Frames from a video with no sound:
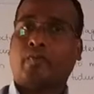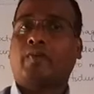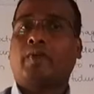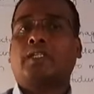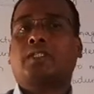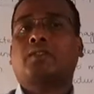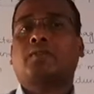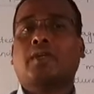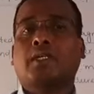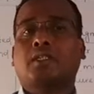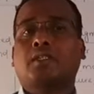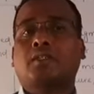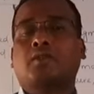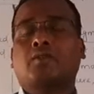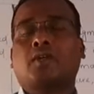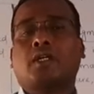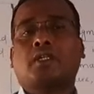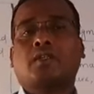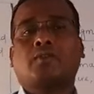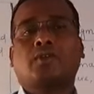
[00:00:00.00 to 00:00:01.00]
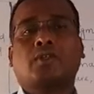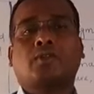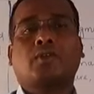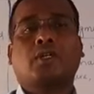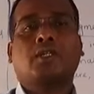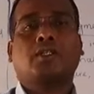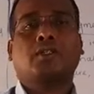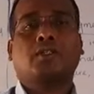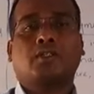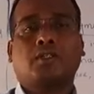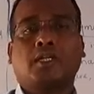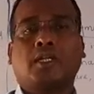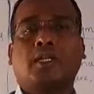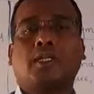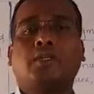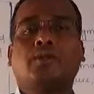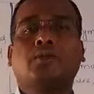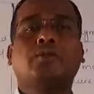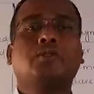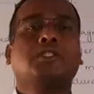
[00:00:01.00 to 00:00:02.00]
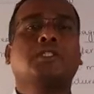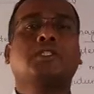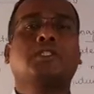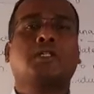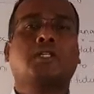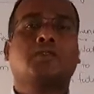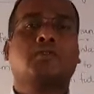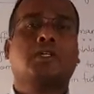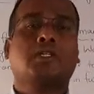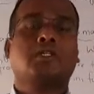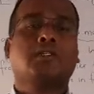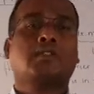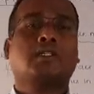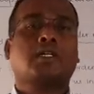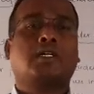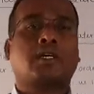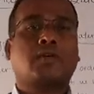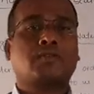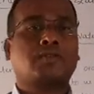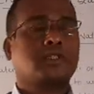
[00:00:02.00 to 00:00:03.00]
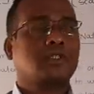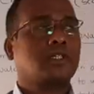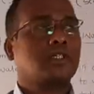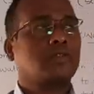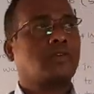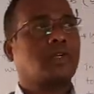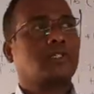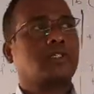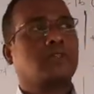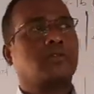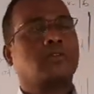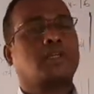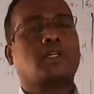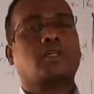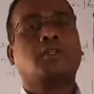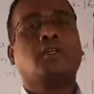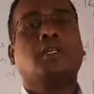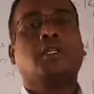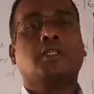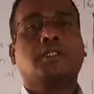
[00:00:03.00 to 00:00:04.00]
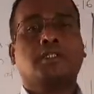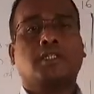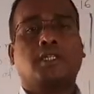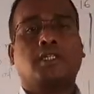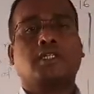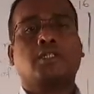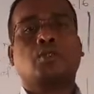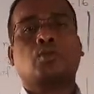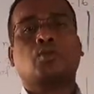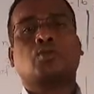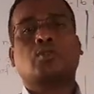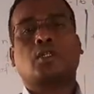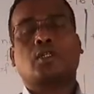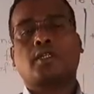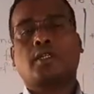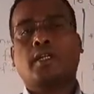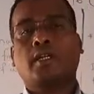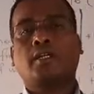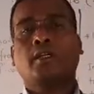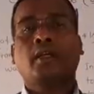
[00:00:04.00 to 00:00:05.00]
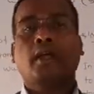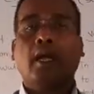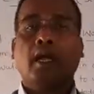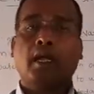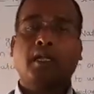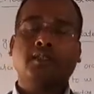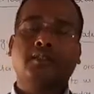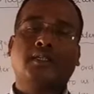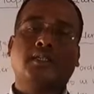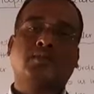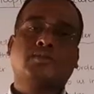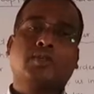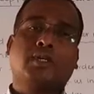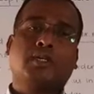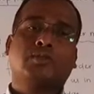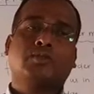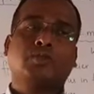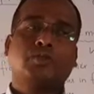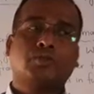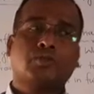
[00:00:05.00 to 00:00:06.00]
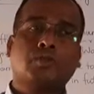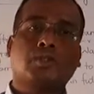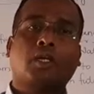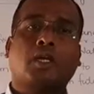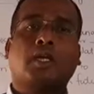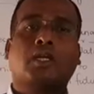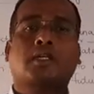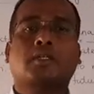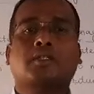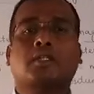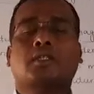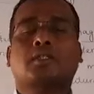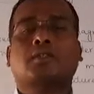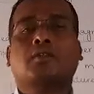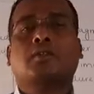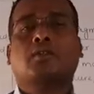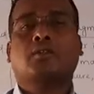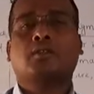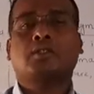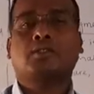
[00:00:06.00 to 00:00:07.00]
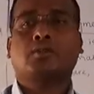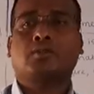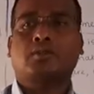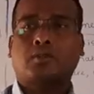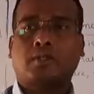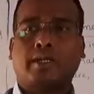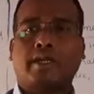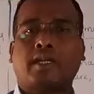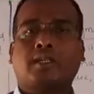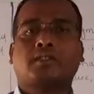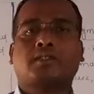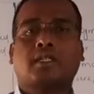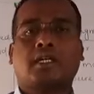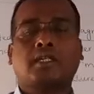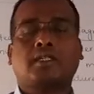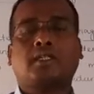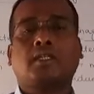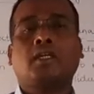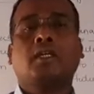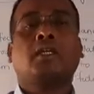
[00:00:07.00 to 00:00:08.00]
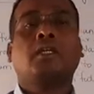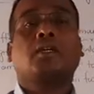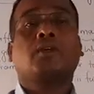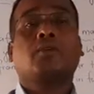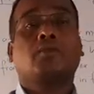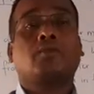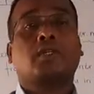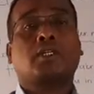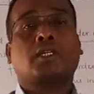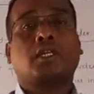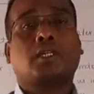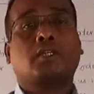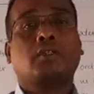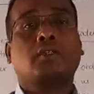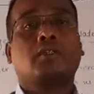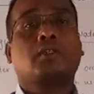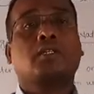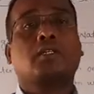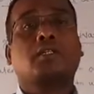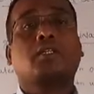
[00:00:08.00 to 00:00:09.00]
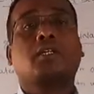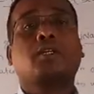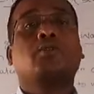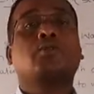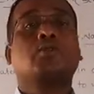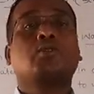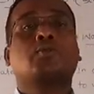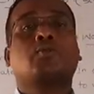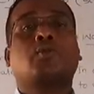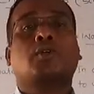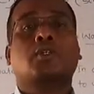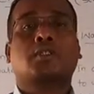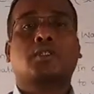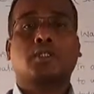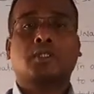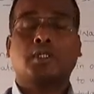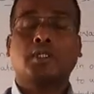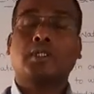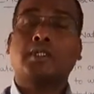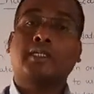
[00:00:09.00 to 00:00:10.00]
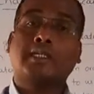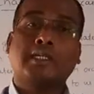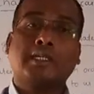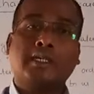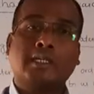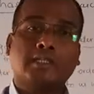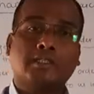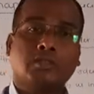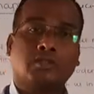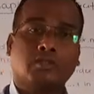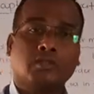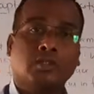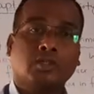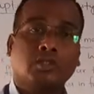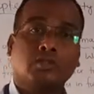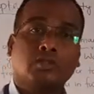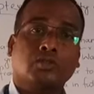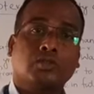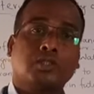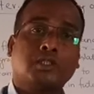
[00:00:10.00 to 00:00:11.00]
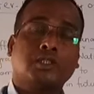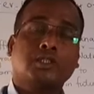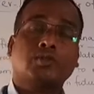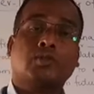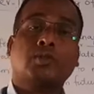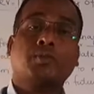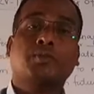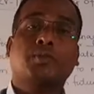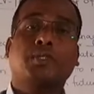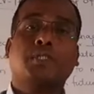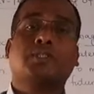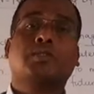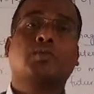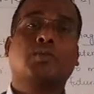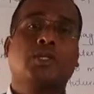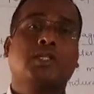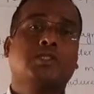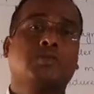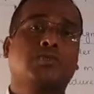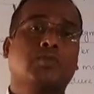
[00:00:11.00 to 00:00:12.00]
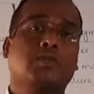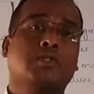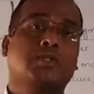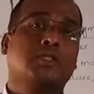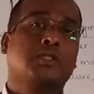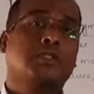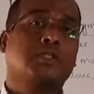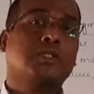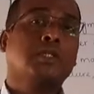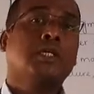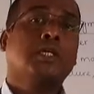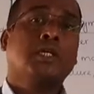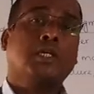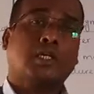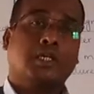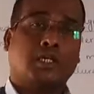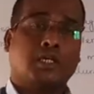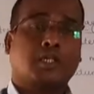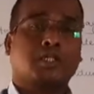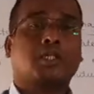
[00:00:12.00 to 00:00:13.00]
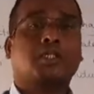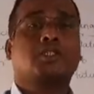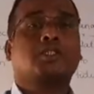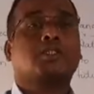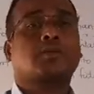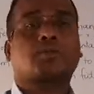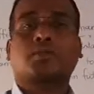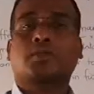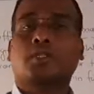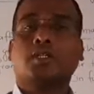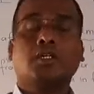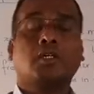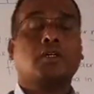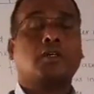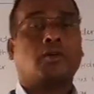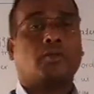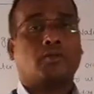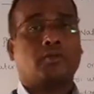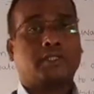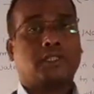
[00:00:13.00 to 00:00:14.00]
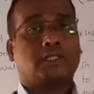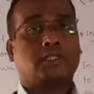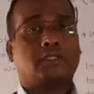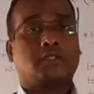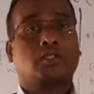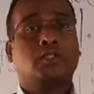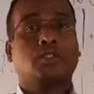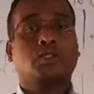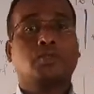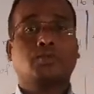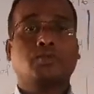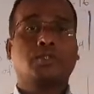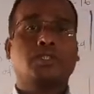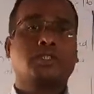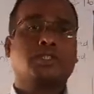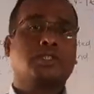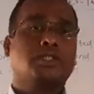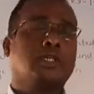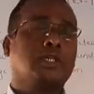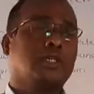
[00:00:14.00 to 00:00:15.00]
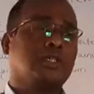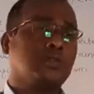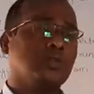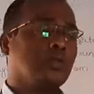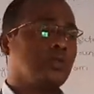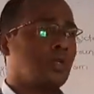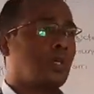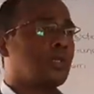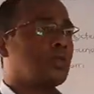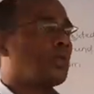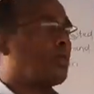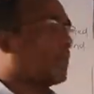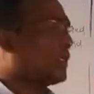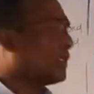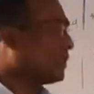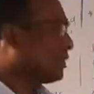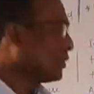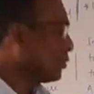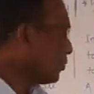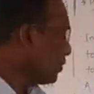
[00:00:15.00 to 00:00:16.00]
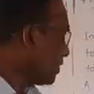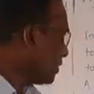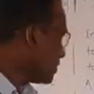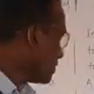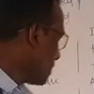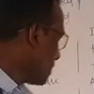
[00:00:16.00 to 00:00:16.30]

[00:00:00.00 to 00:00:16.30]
waste water, whatever we are daily using that water, that after that water we are sending to the drain, and that we should collect that on your tanks and we can reuse for that irrigation. So this is one best policy for that conserve the water. Friends, not only these points,